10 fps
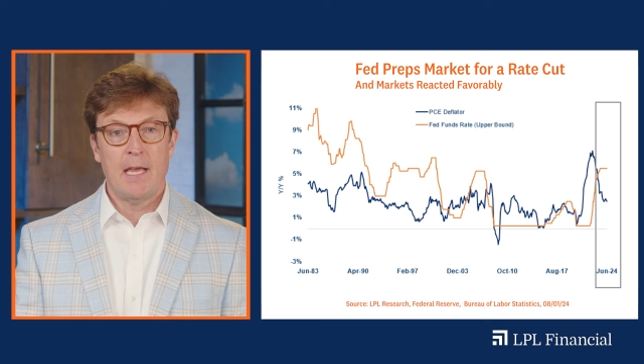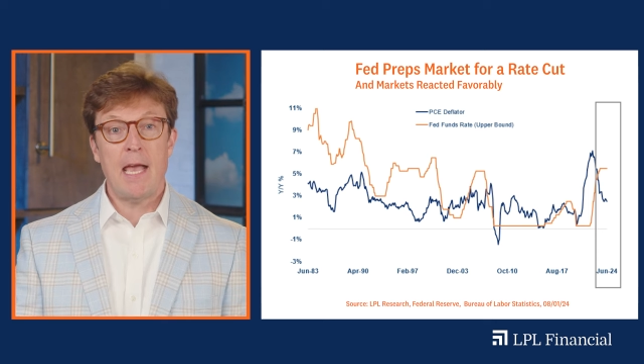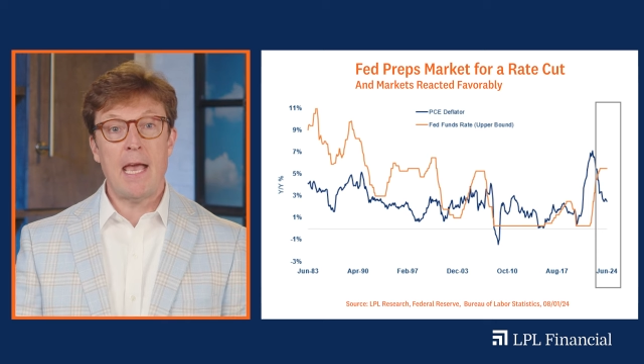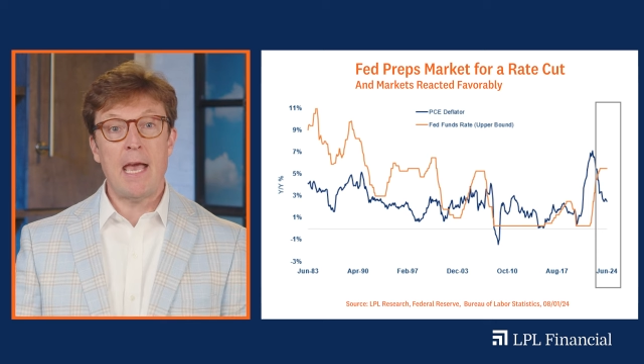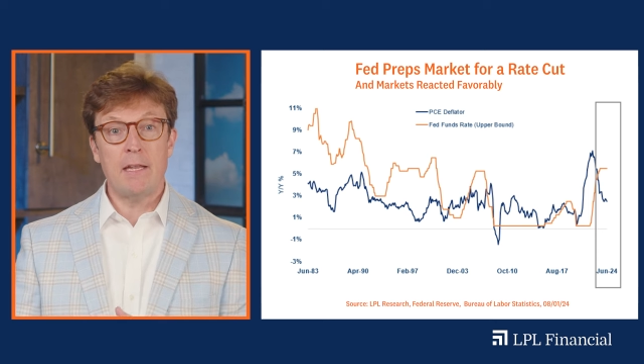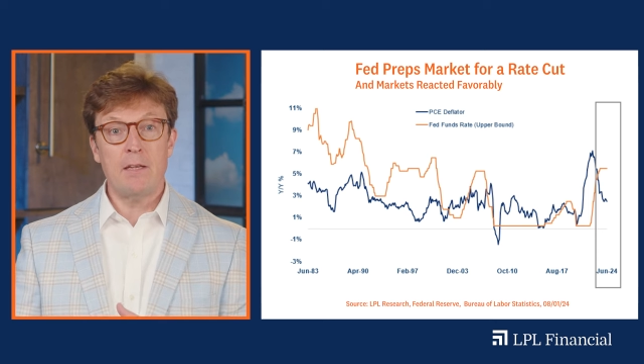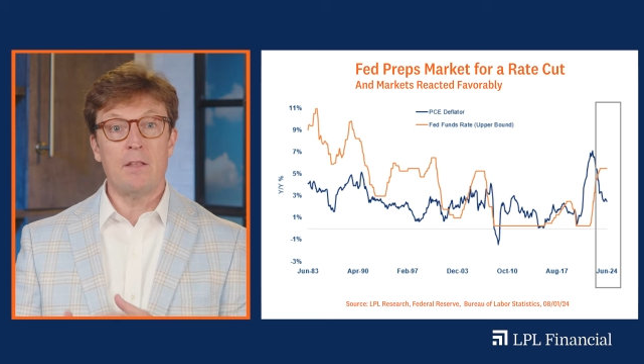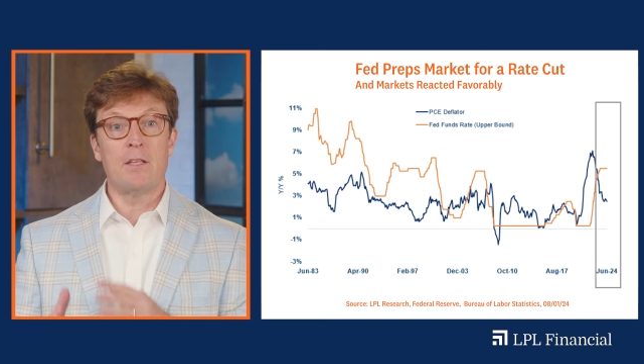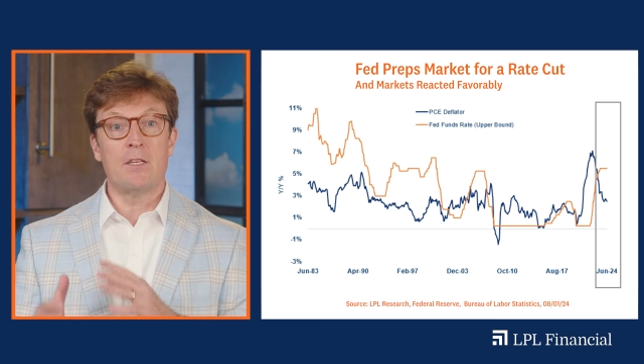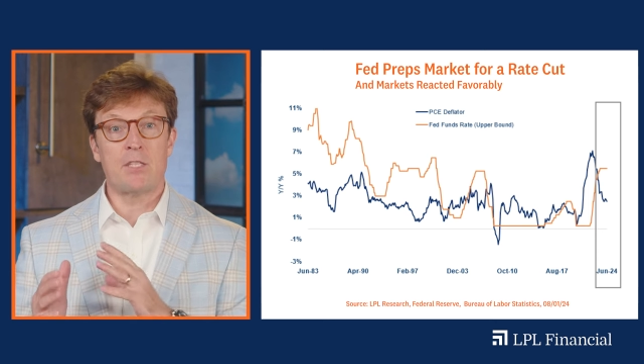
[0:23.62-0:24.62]
and
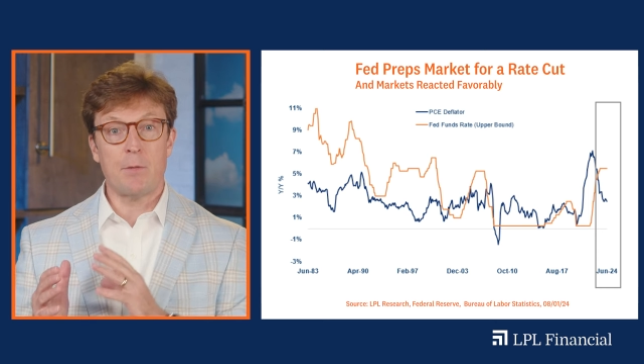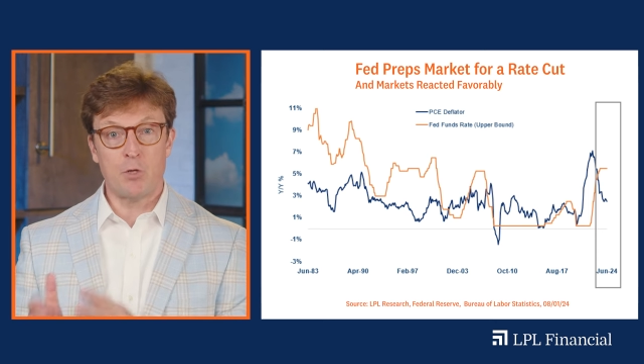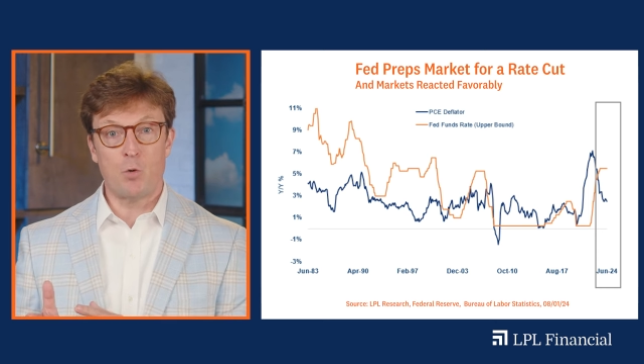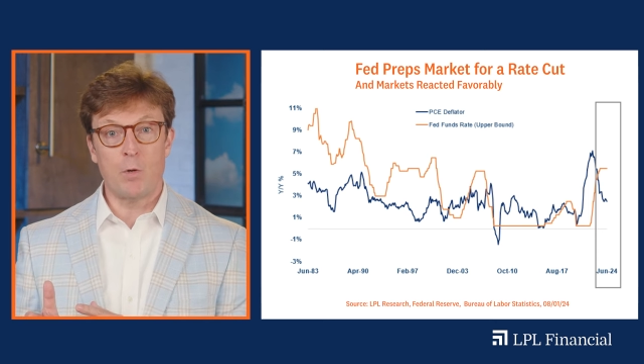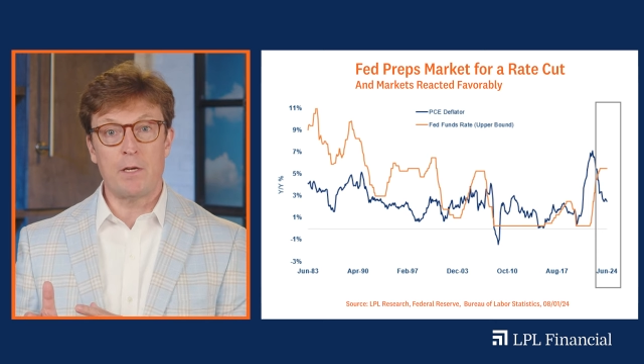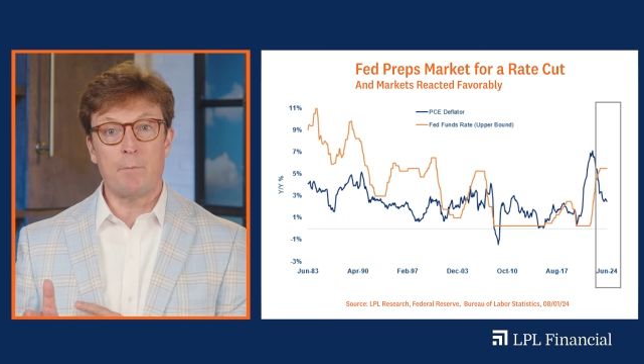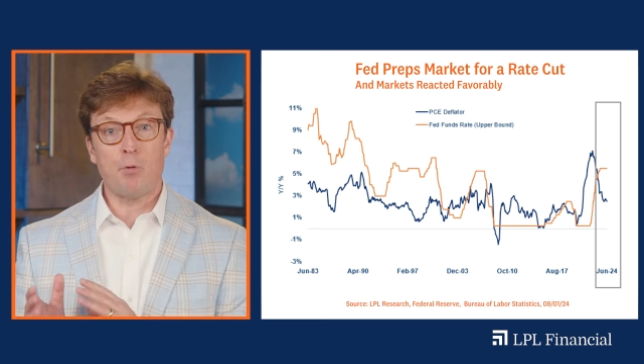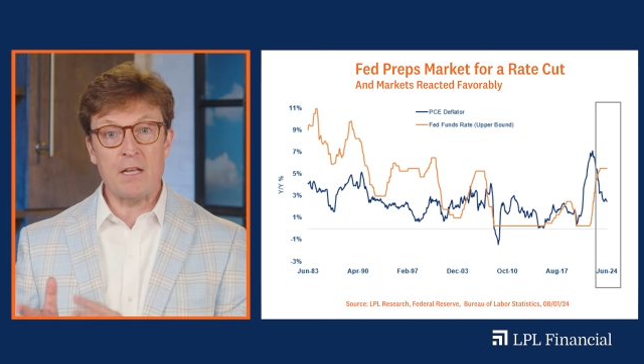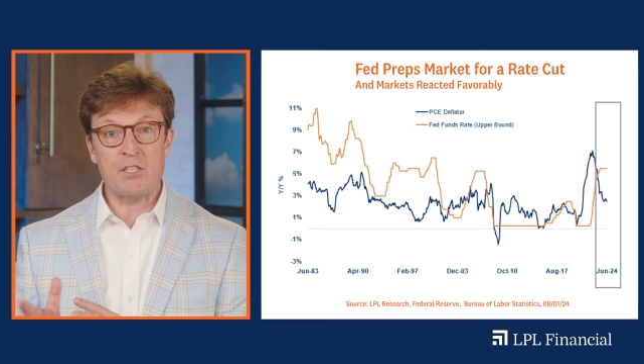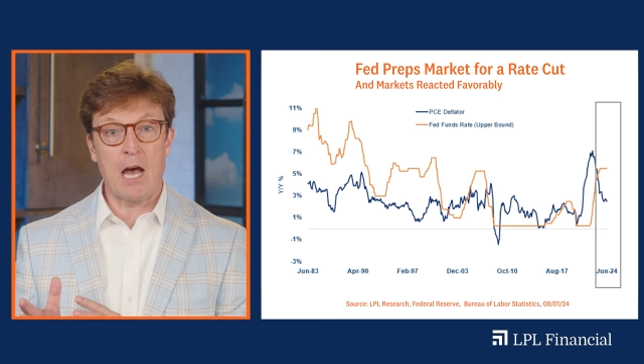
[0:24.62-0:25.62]
the subsequent
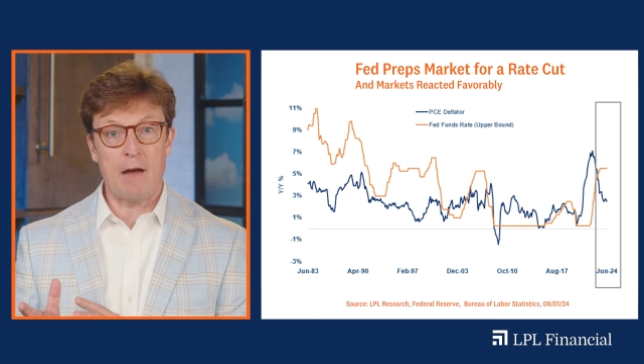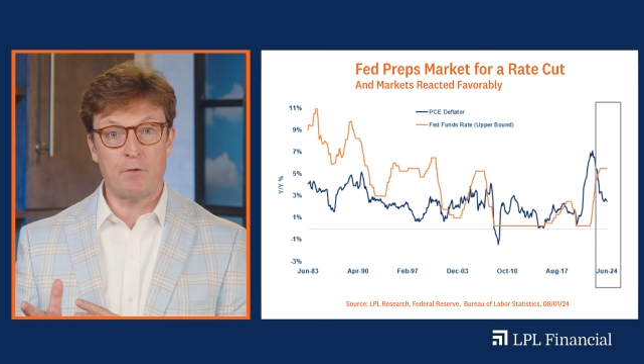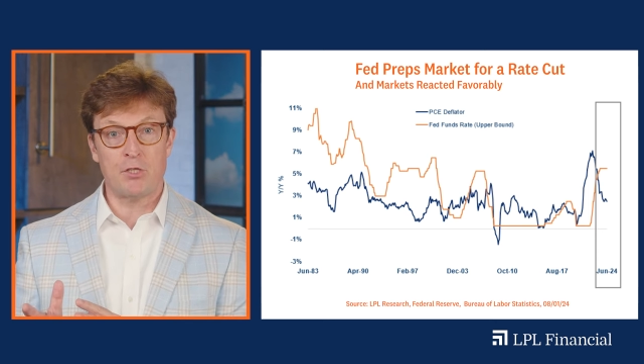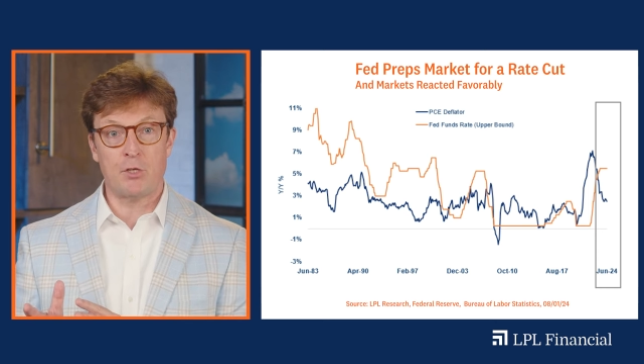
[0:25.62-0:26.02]
press conference